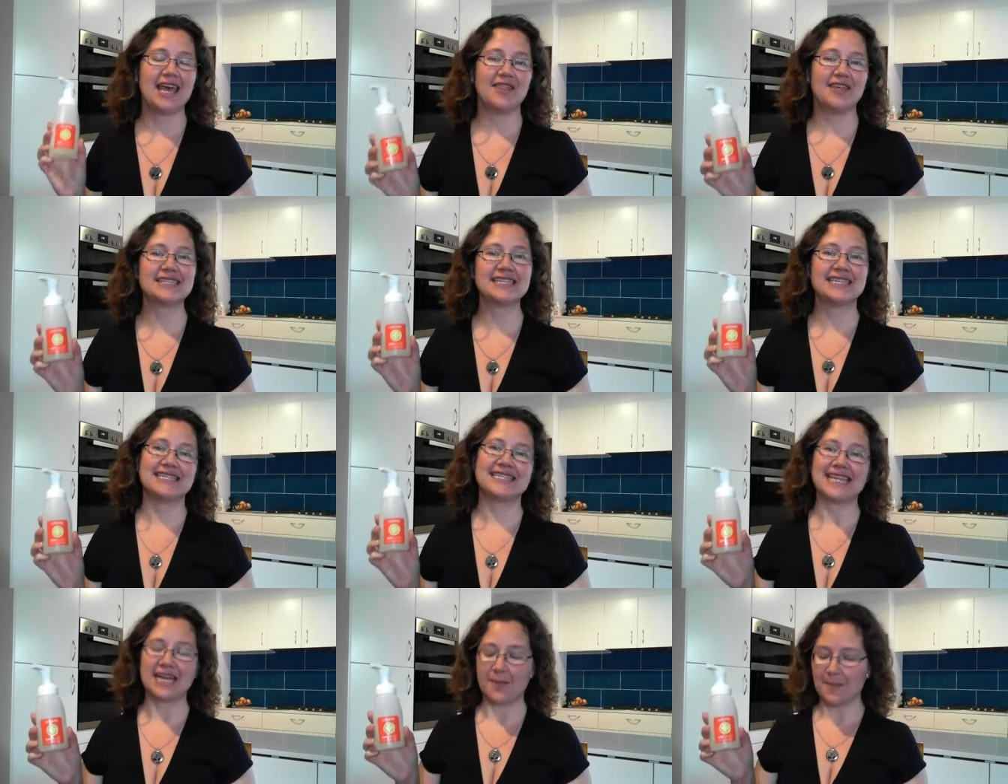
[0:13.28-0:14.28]
This
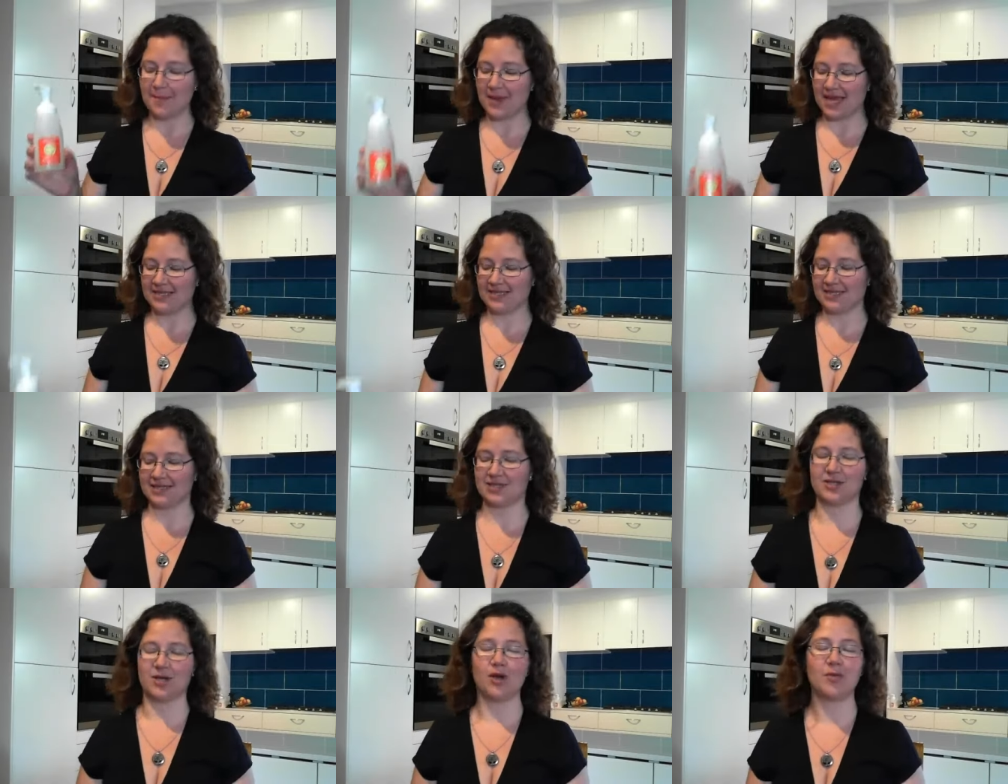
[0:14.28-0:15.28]
is an amazing
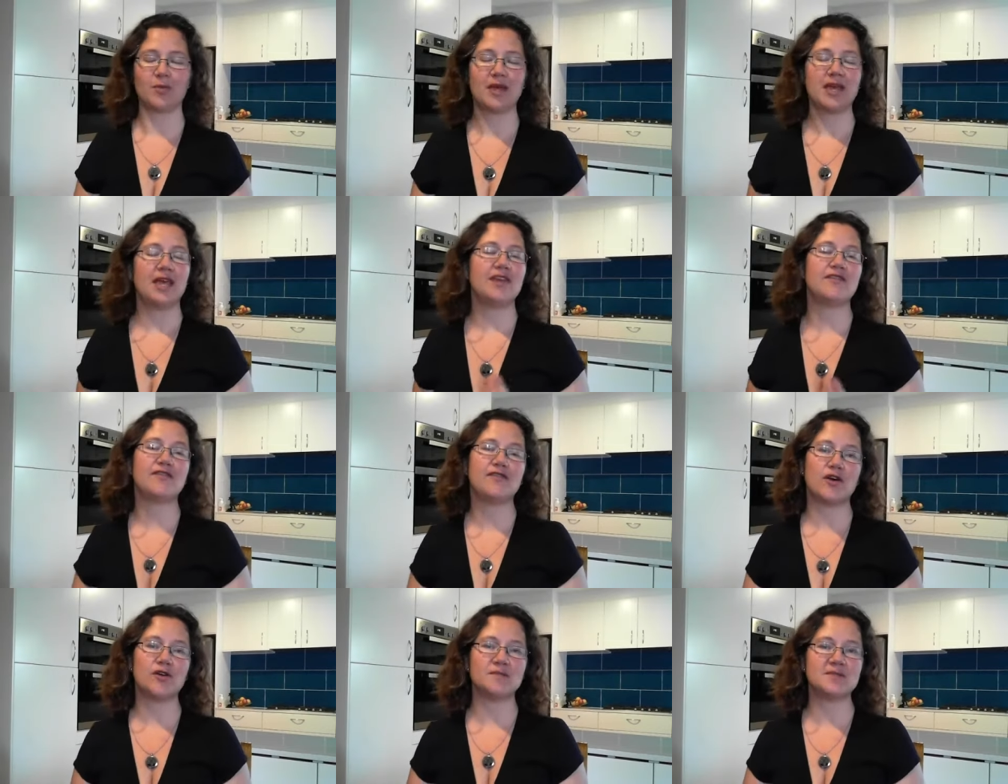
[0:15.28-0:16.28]
soap. It
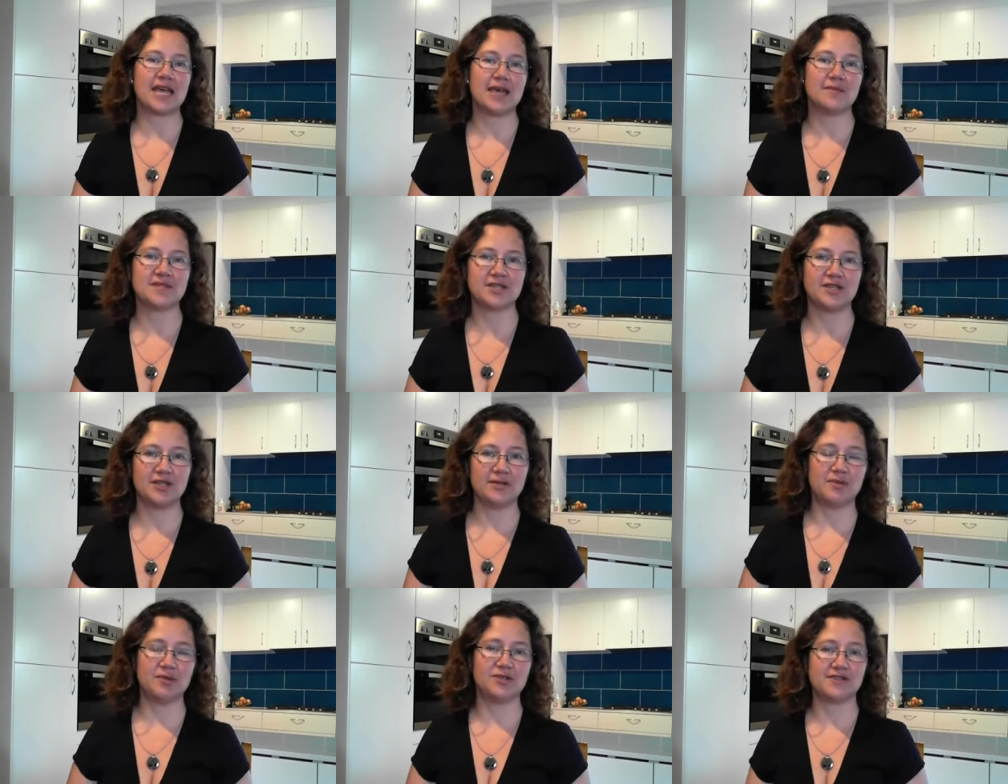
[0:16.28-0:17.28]
foams
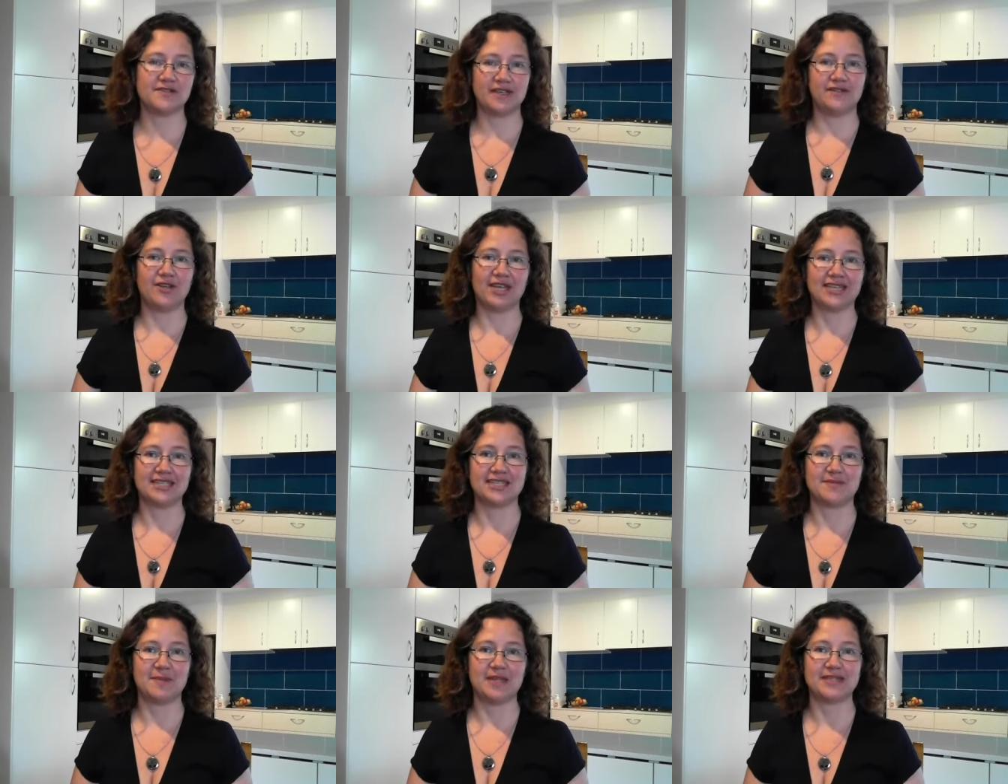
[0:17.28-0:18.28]
absolutely beautifully if you get the
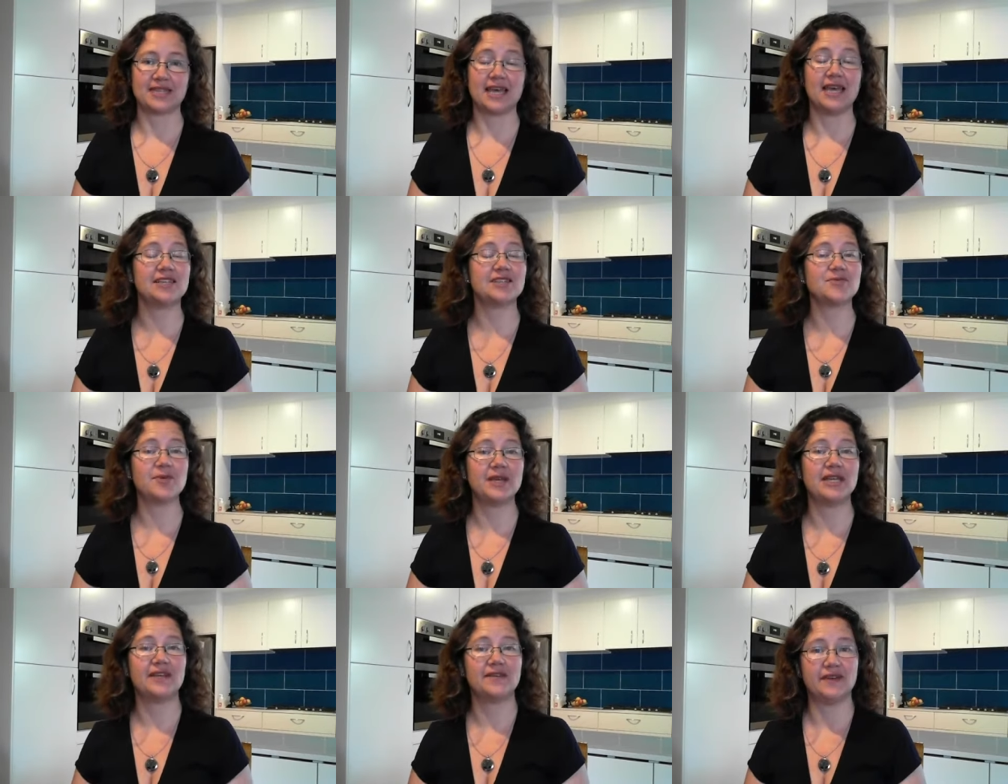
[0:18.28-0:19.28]
dispenser, and it's
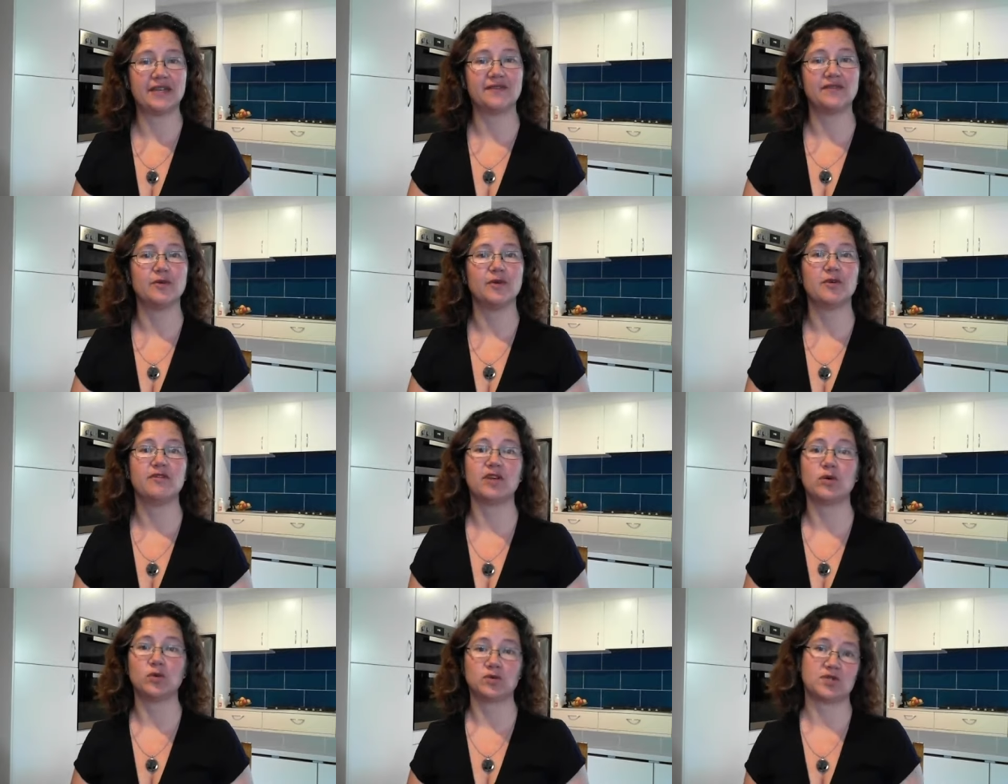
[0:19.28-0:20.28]
really effective at
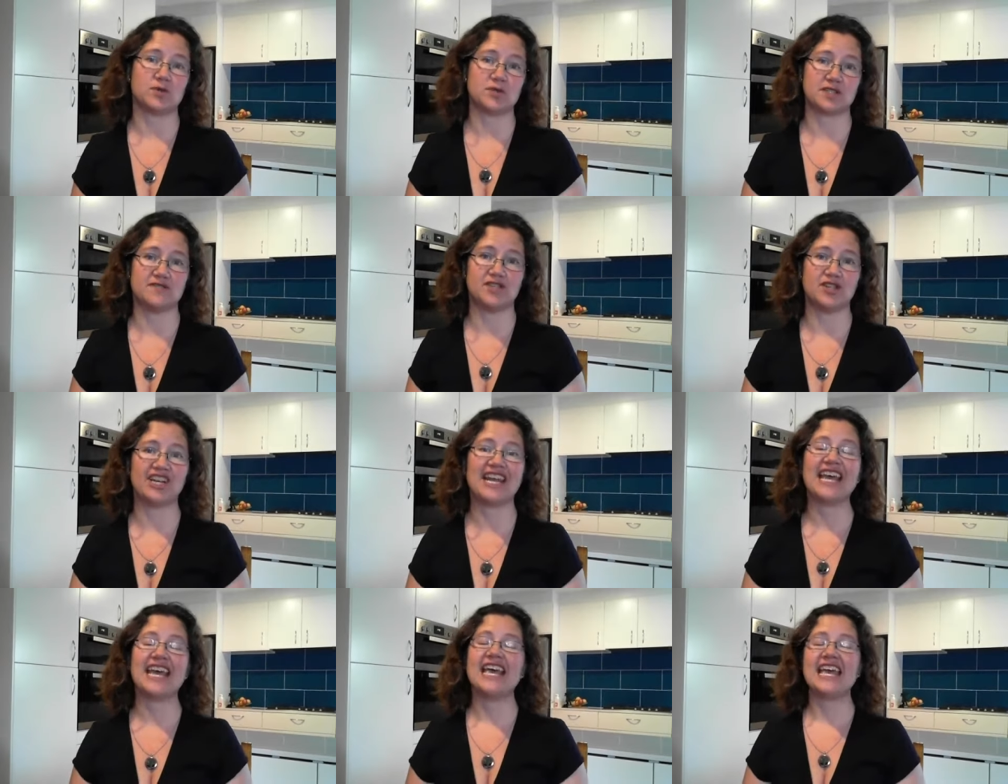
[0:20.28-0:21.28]
removing all sorts of dirt,
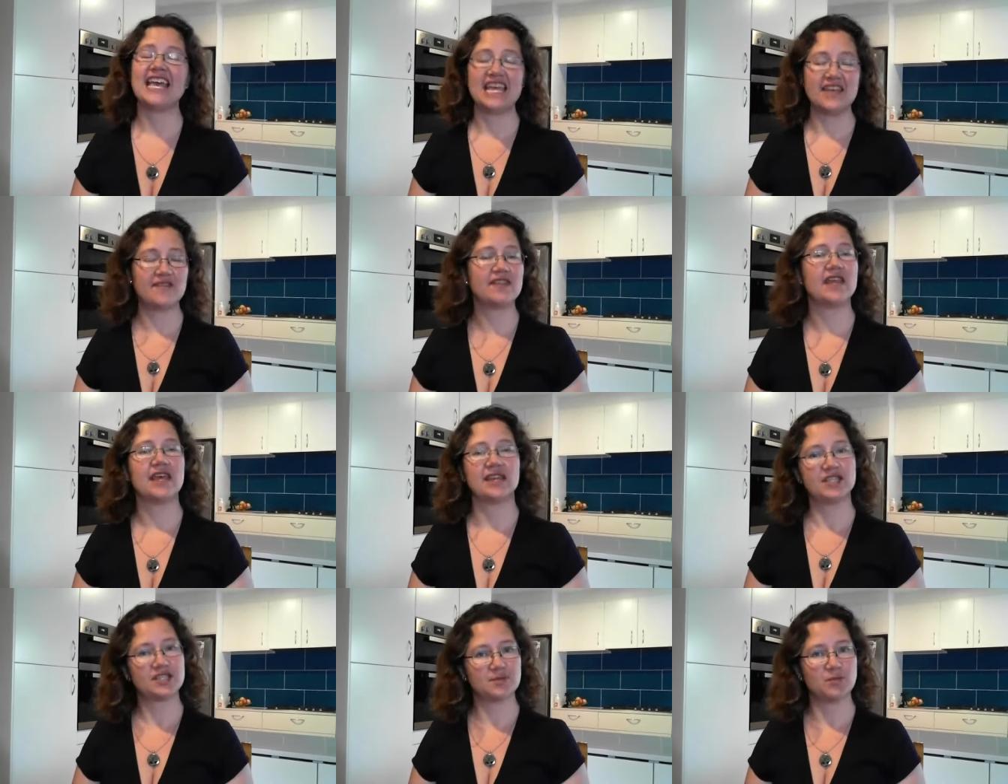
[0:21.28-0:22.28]
even that
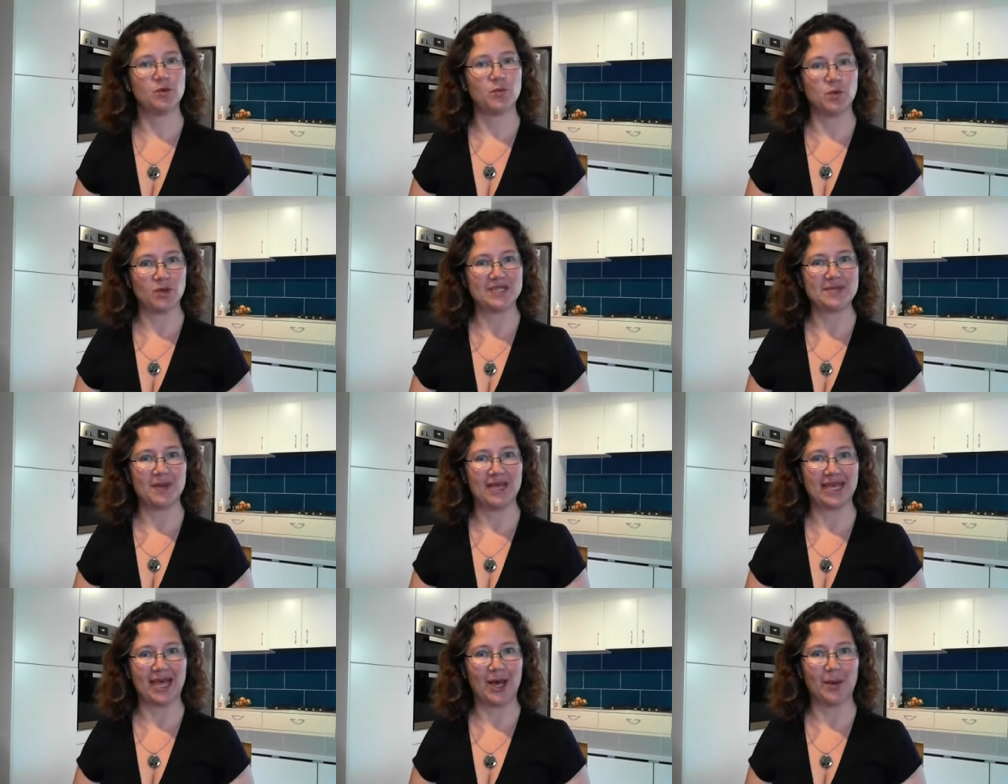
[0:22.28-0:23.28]
small boys
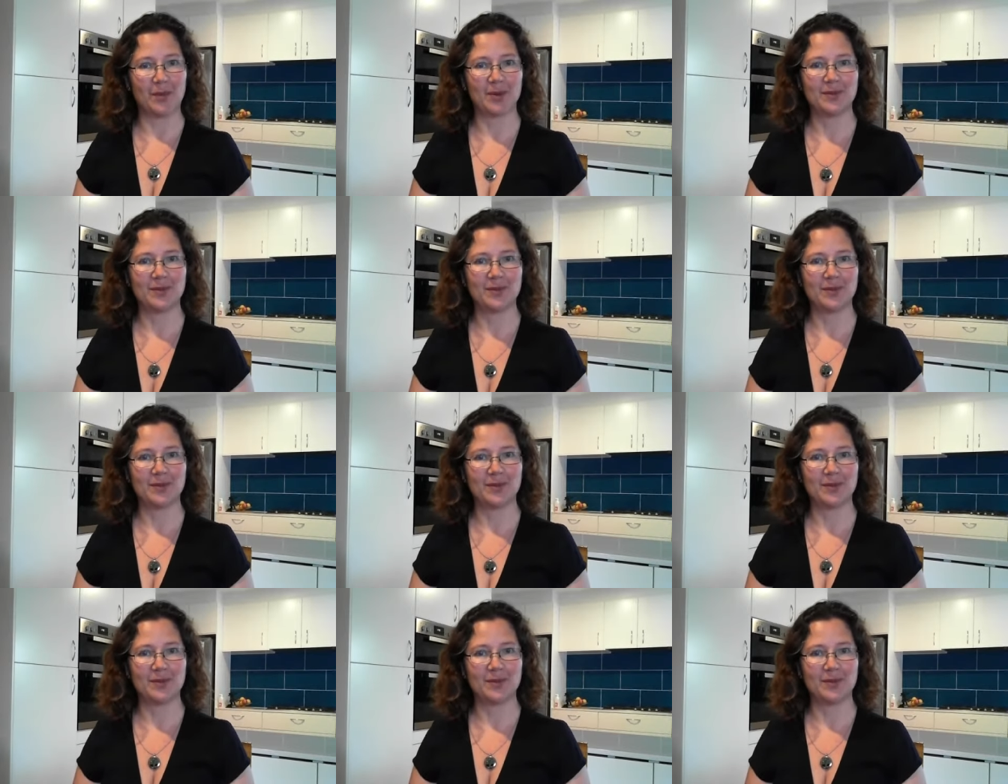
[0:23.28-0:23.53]
pick up.